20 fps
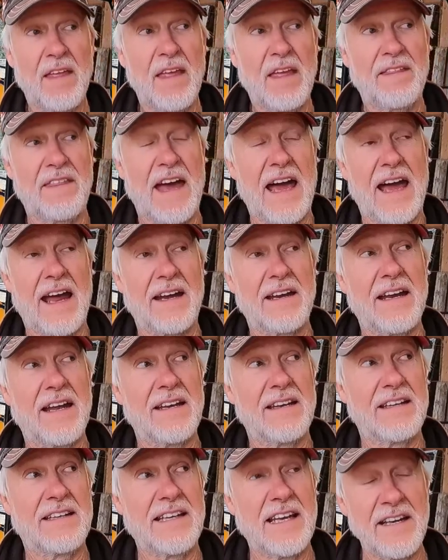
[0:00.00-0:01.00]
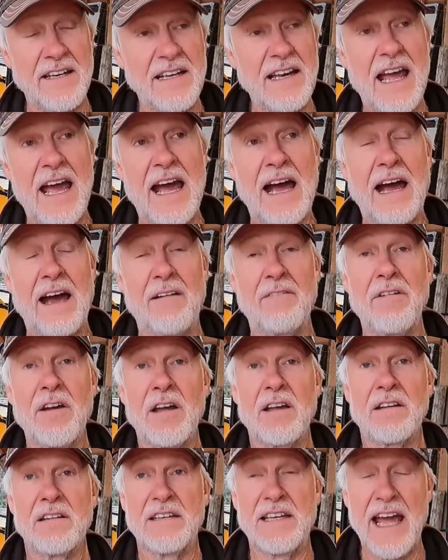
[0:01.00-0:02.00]
that didn't have
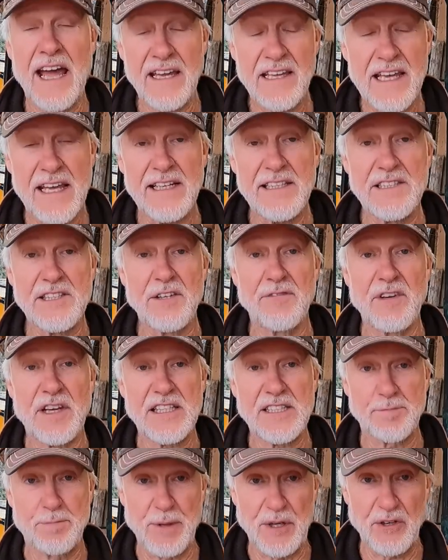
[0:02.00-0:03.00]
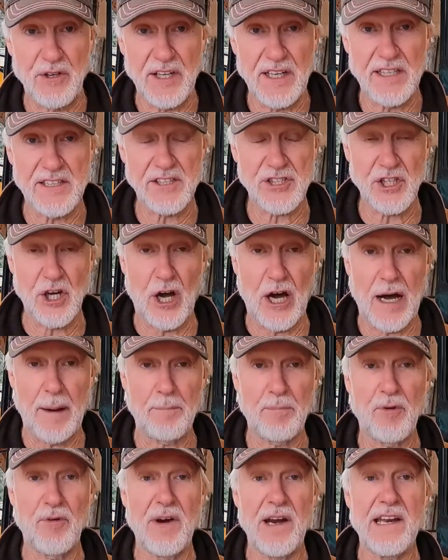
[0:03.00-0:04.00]
decades of experience
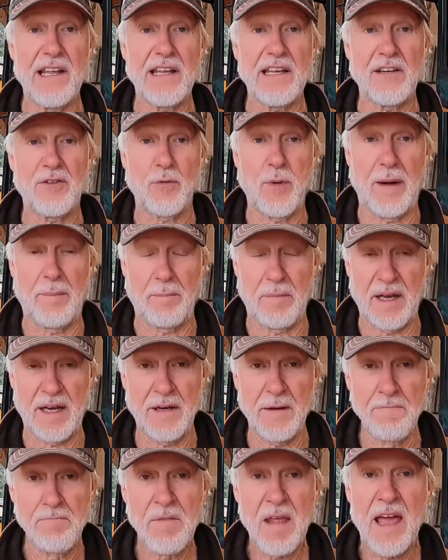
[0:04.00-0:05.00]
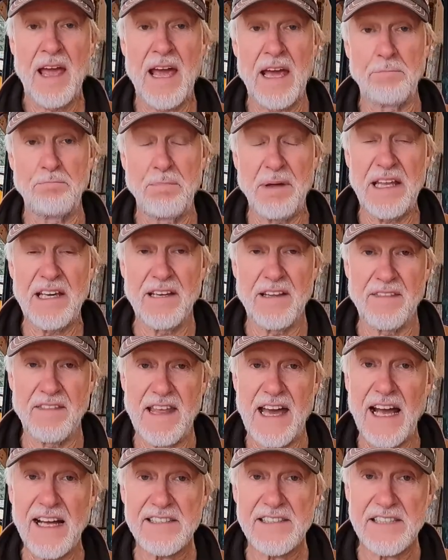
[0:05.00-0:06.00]
operating equipment had been in
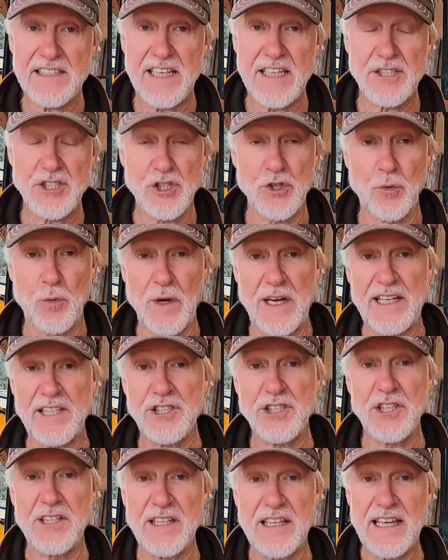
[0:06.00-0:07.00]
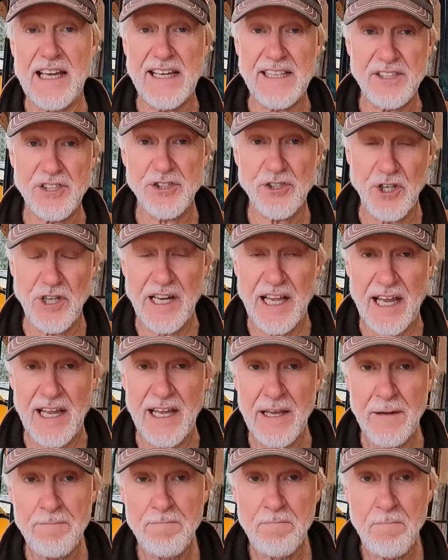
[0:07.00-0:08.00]
that situation
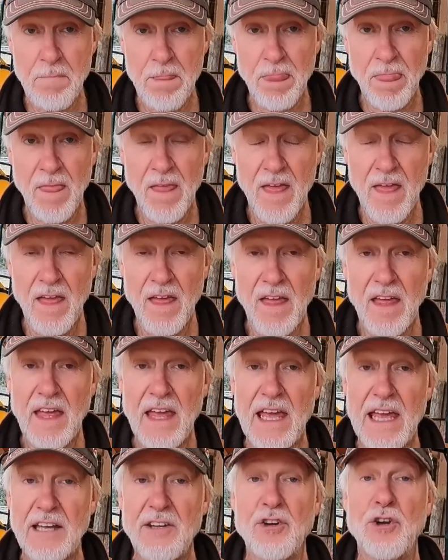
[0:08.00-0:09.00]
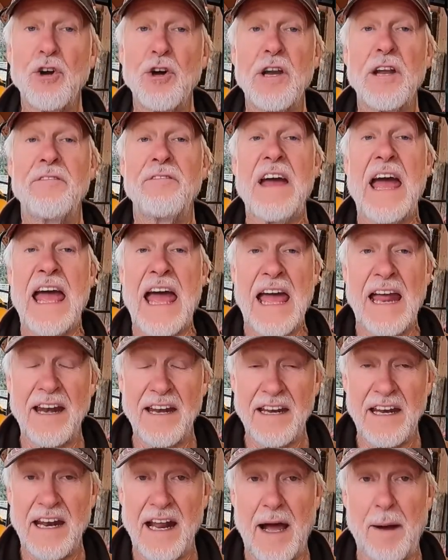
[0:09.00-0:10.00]
yesterday, it could have
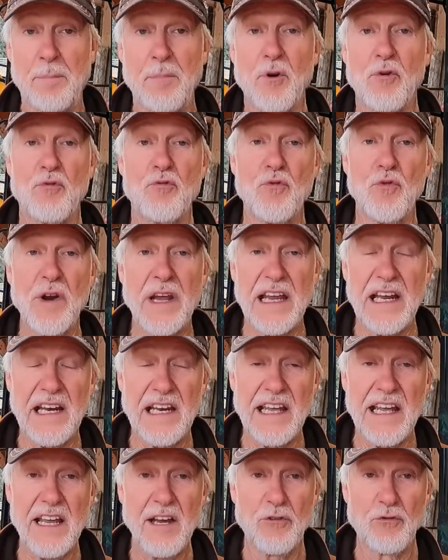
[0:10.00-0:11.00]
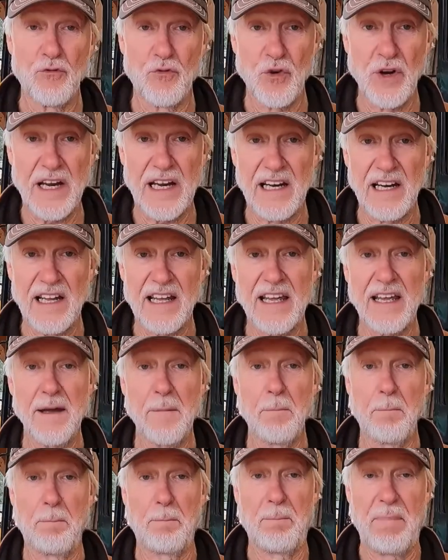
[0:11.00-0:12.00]
ended up really, really
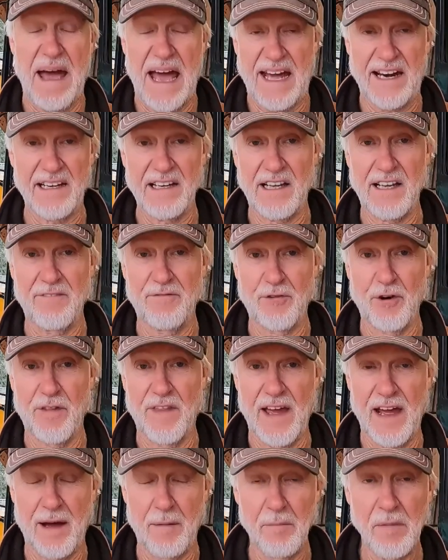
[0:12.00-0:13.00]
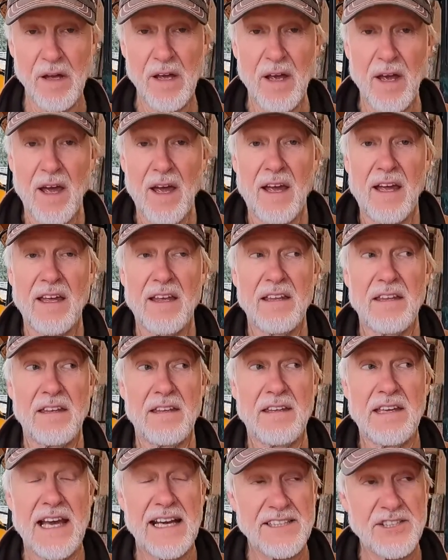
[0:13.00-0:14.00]
badly for them.
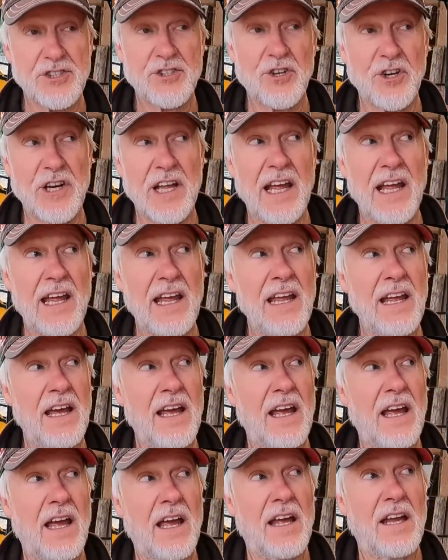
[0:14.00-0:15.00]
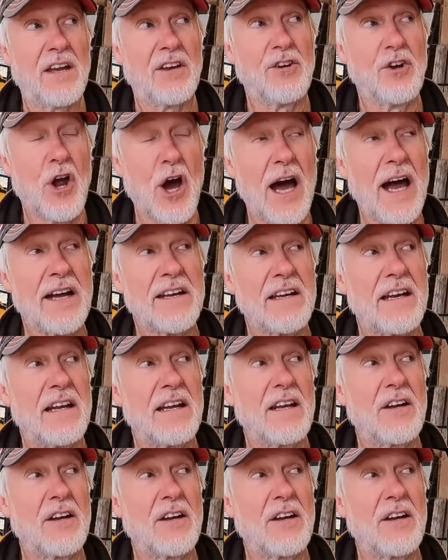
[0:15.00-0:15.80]
Yesterday, not